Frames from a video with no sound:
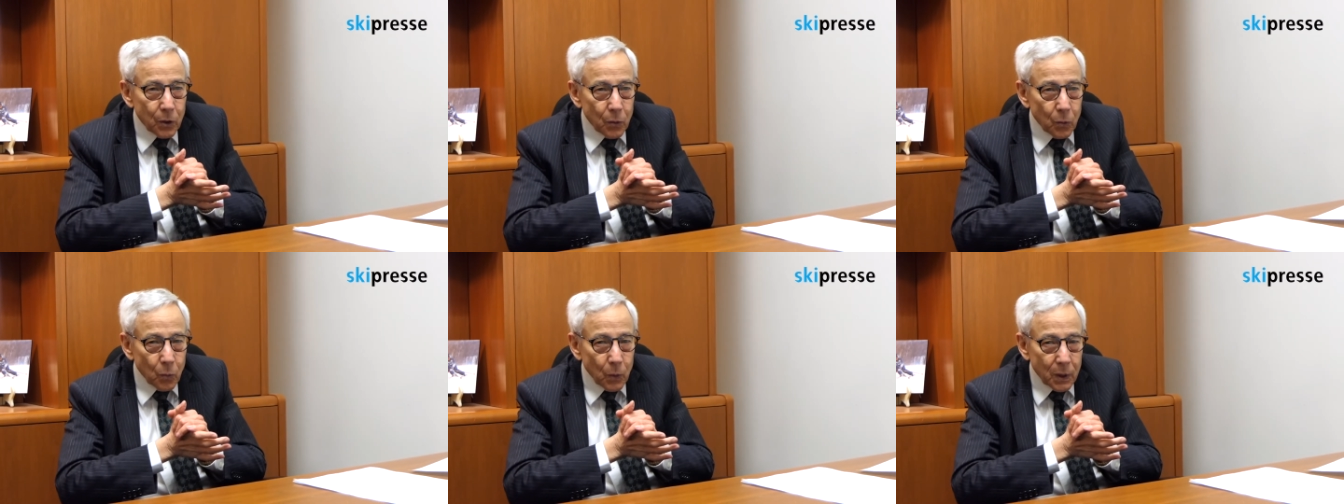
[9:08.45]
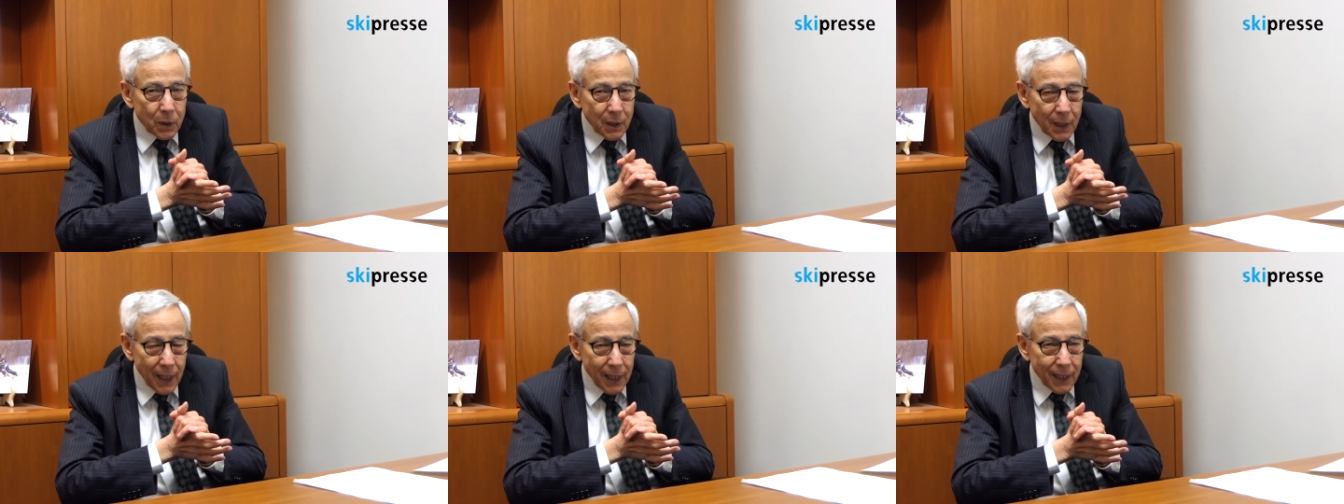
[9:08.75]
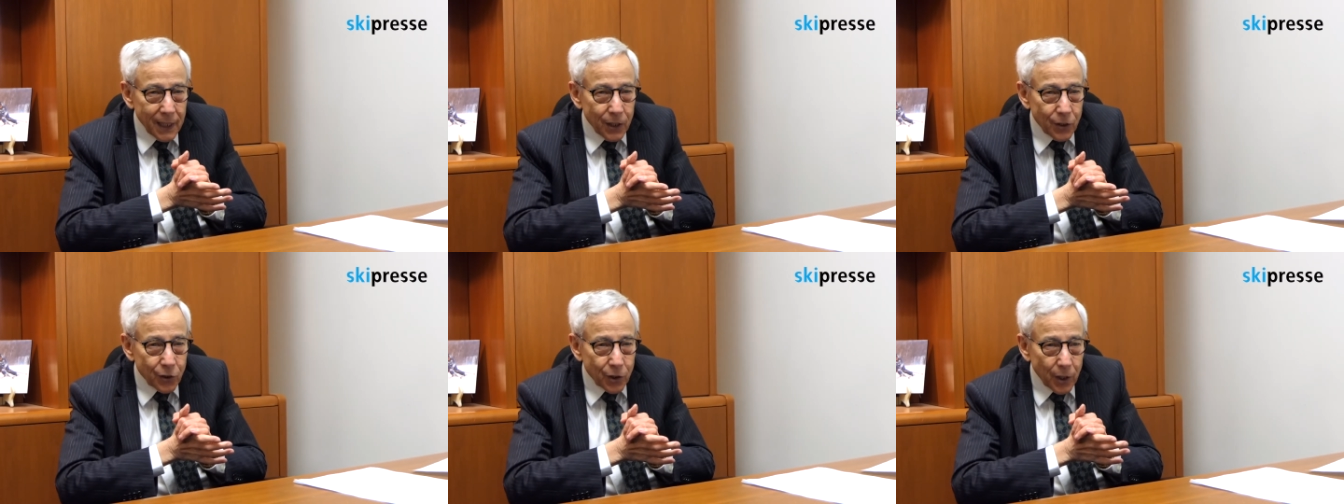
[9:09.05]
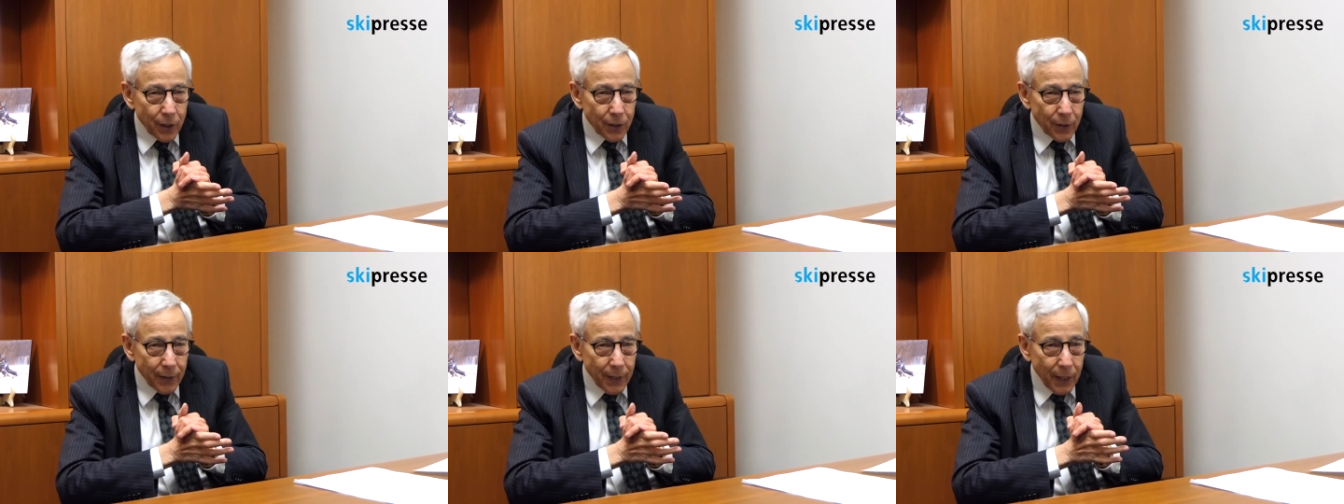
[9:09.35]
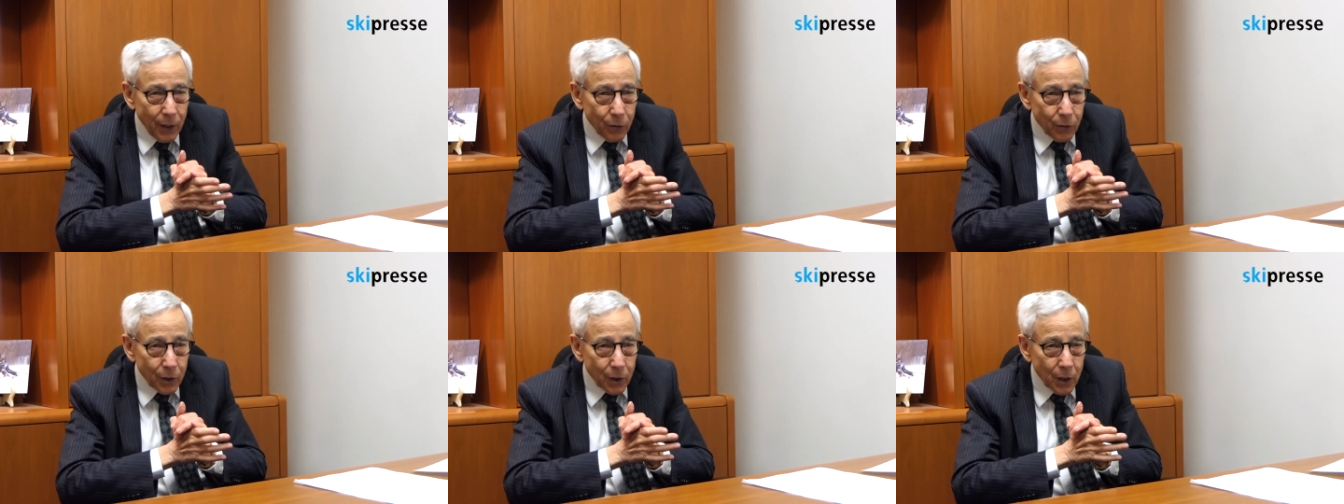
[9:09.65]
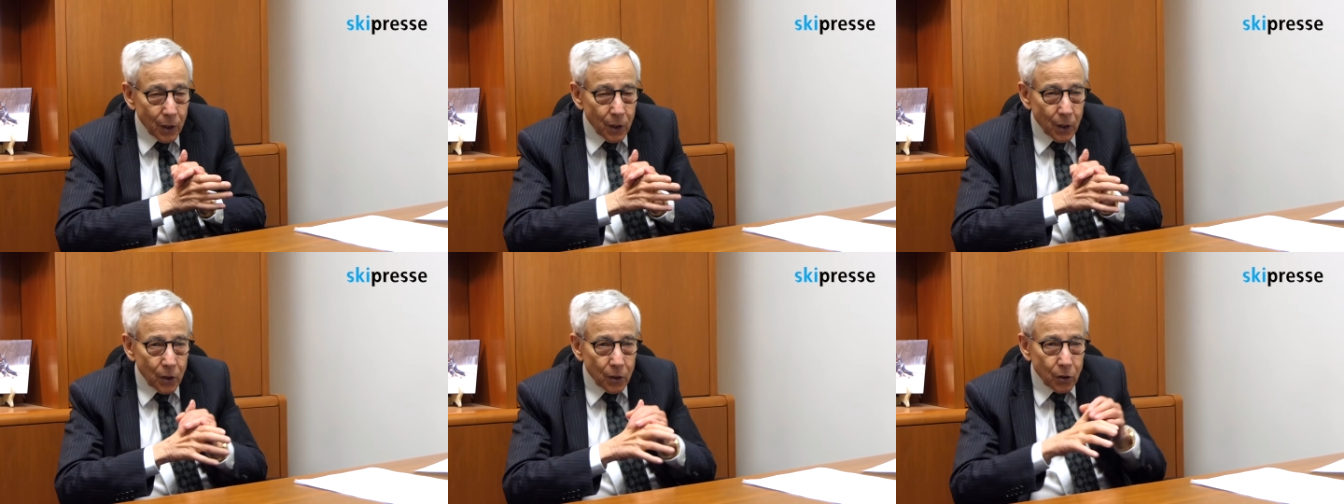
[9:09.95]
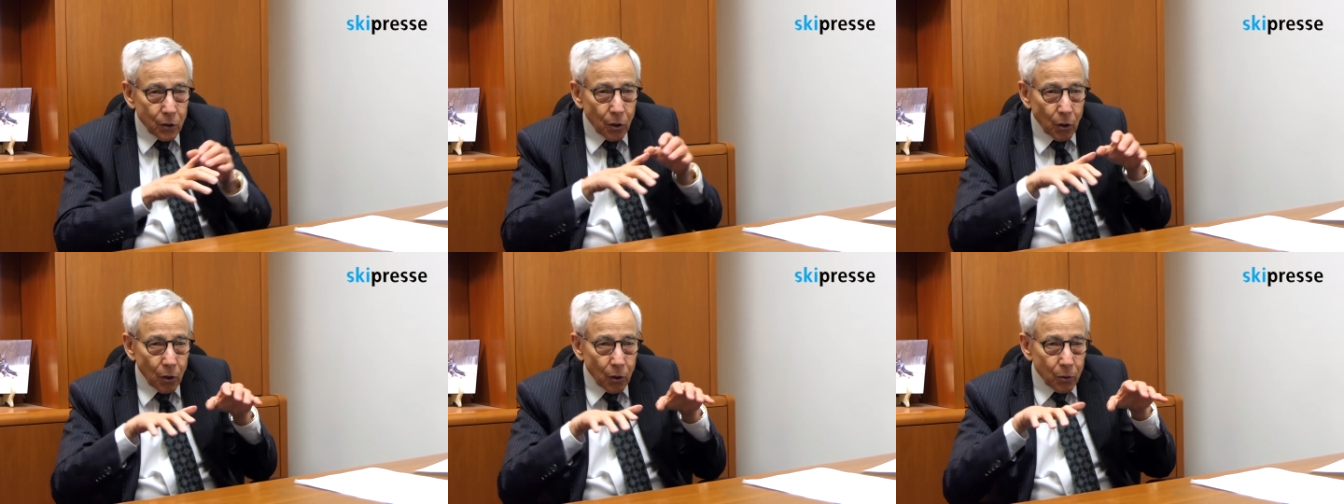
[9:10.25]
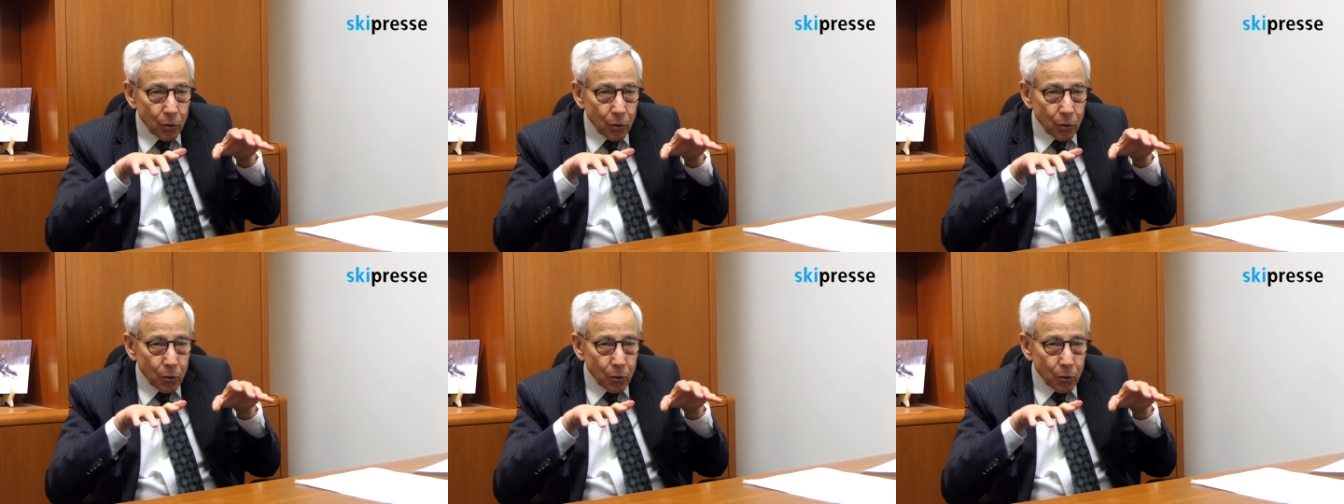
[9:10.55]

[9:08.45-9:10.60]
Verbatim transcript: would take each other out to,